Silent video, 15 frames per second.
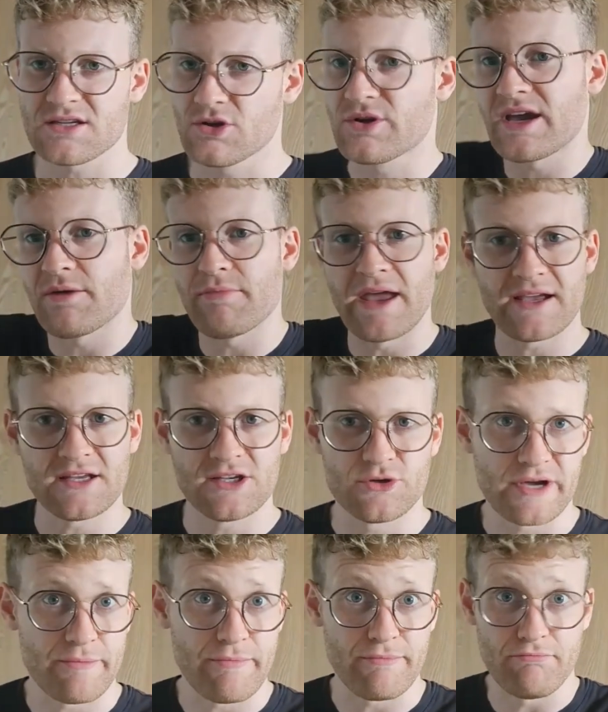You can make it, you
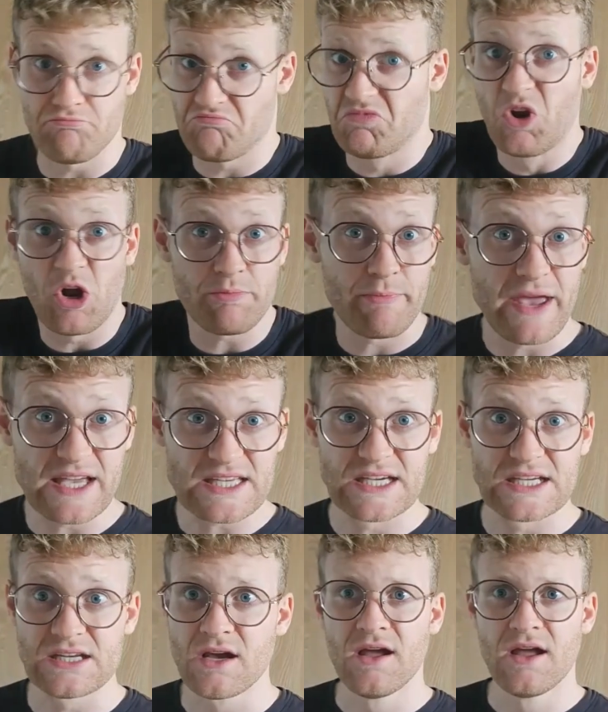can not make it.